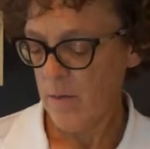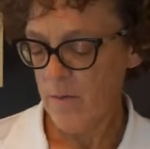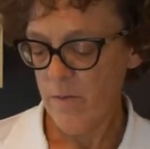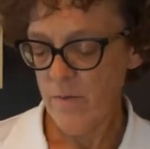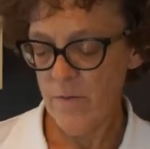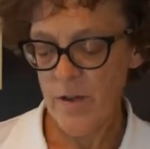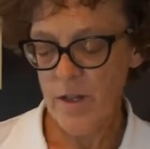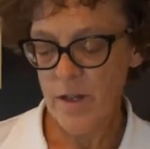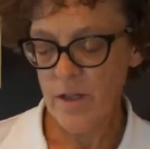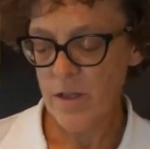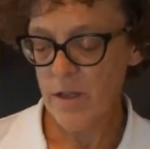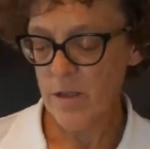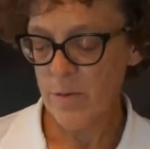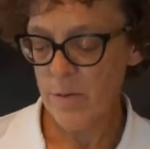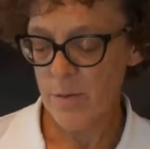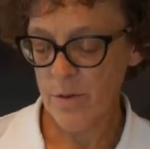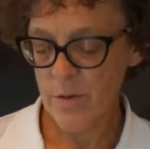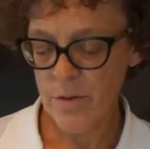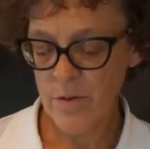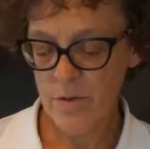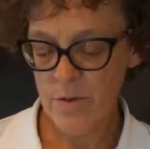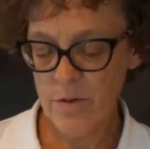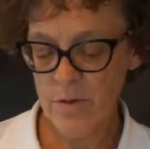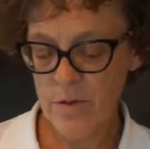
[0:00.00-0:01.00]

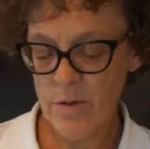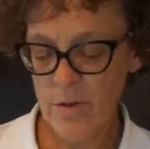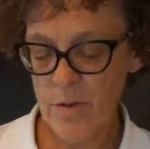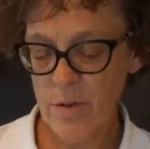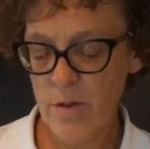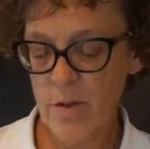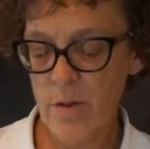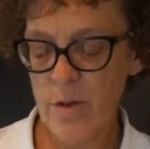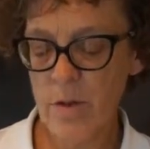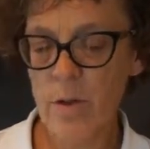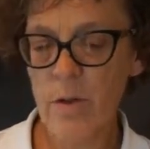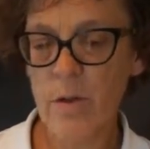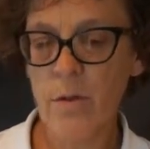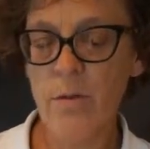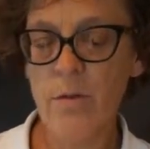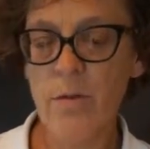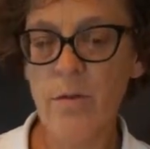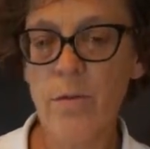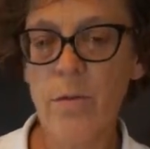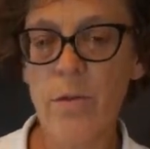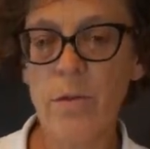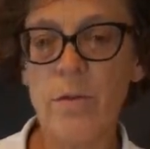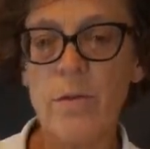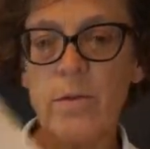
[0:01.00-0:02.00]
vegetables,
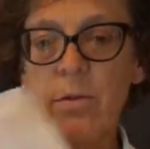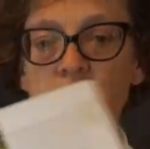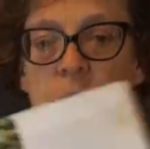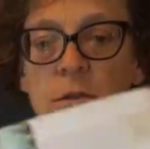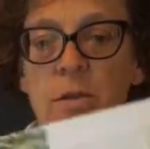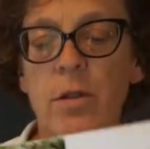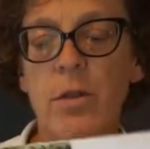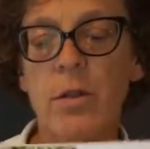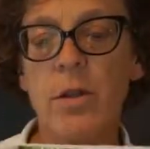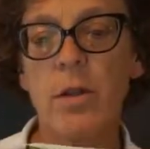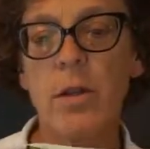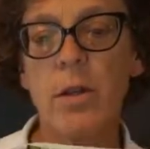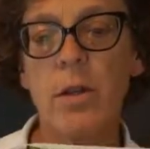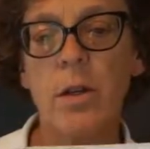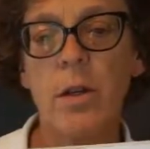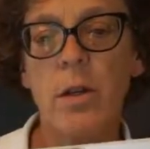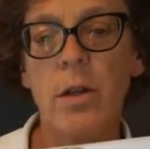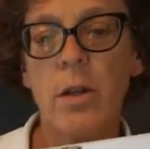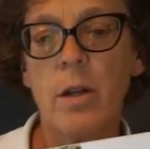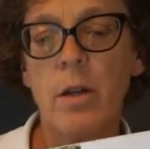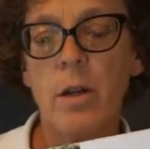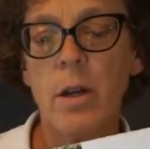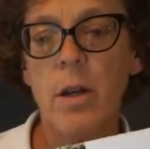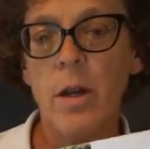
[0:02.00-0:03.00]
fruits,
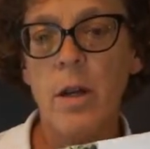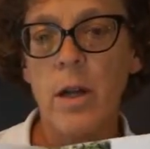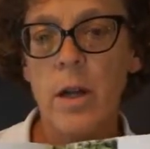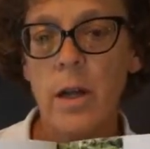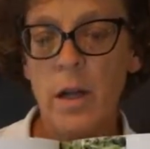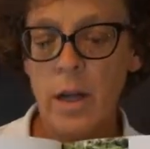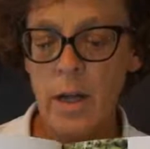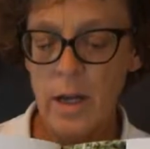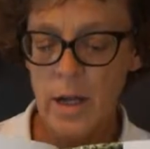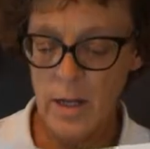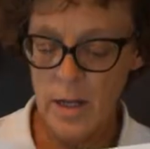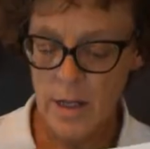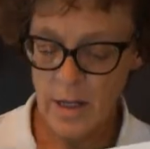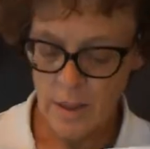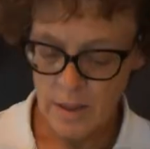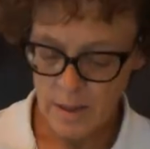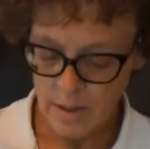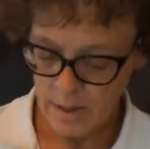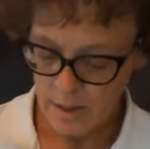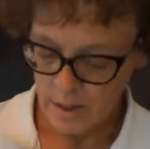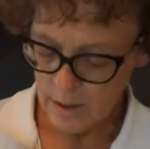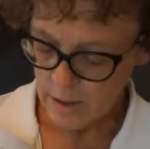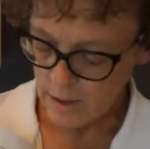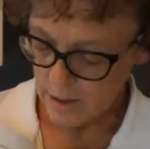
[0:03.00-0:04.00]
and
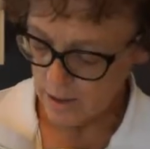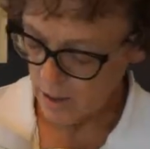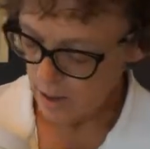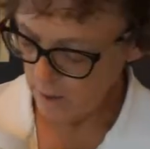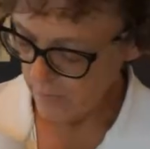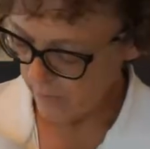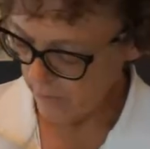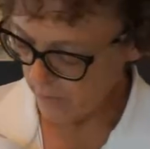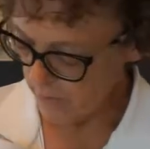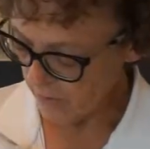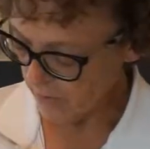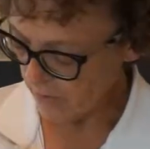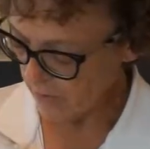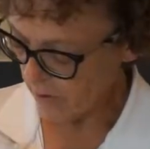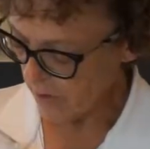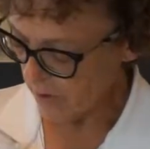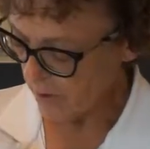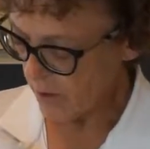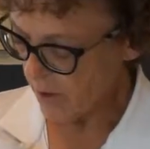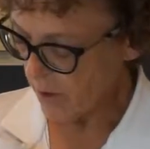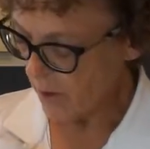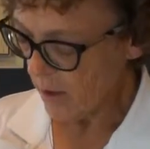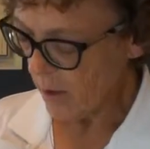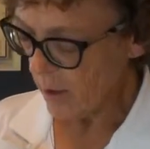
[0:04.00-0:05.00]
it covers
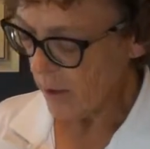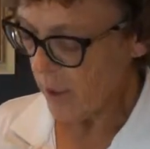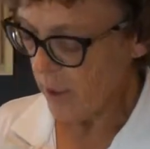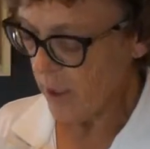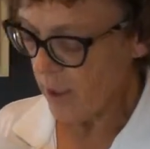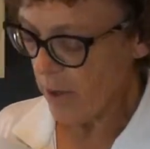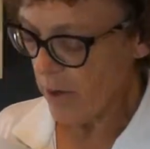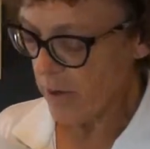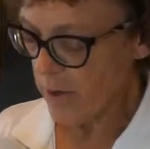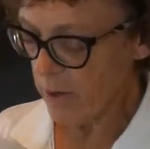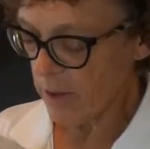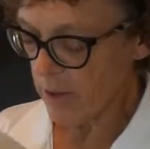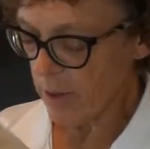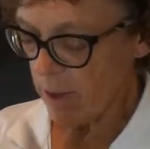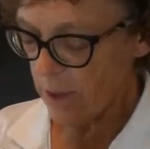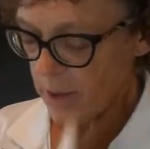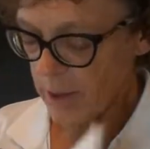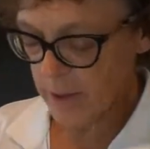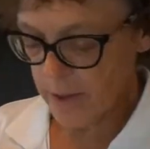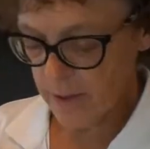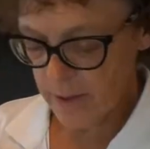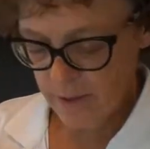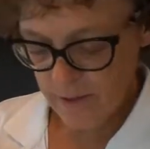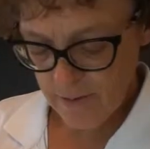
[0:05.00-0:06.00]
how to
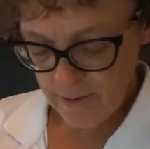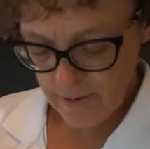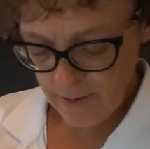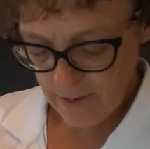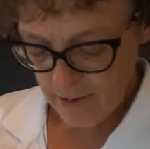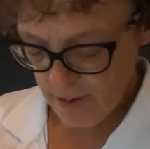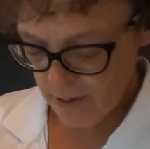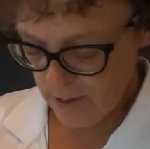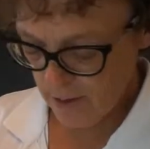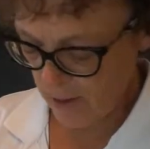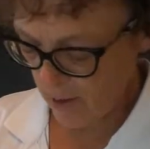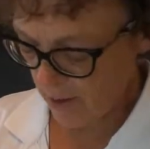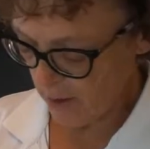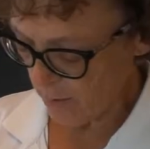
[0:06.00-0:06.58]
collect the seed, how